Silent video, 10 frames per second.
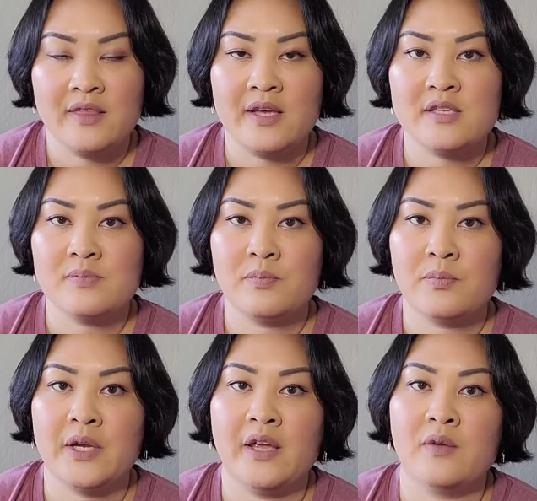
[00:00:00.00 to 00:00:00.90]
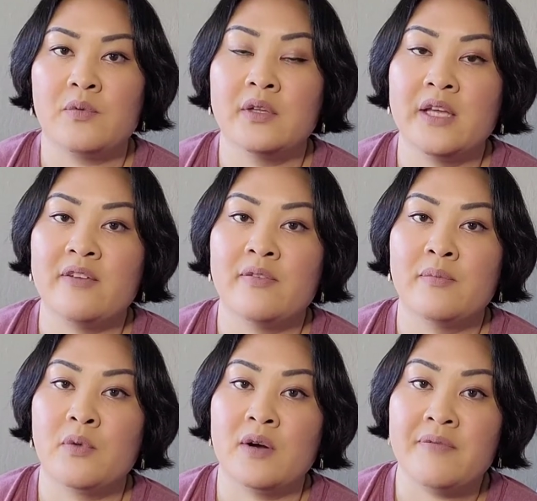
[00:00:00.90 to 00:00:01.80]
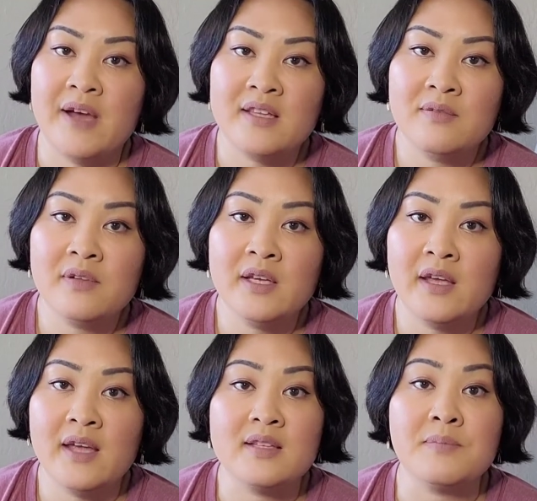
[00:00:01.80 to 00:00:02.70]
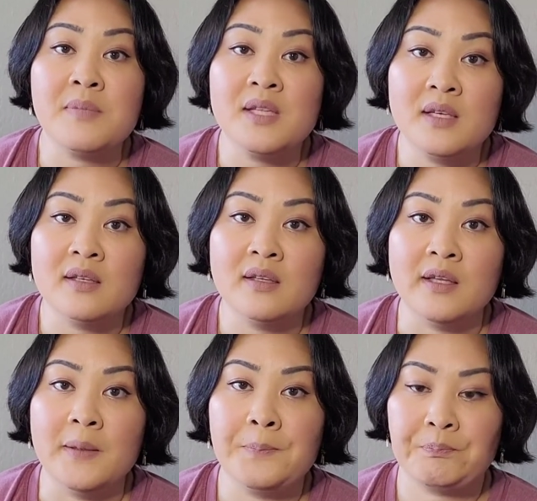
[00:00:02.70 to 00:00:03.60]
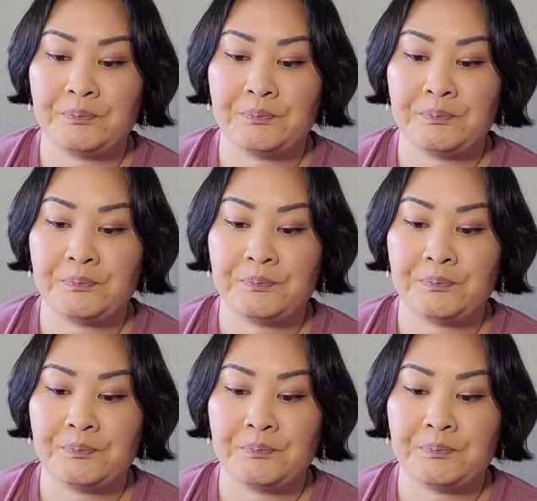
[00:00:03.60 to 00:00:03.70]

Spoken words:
thus bringing relief more effectively and immediately.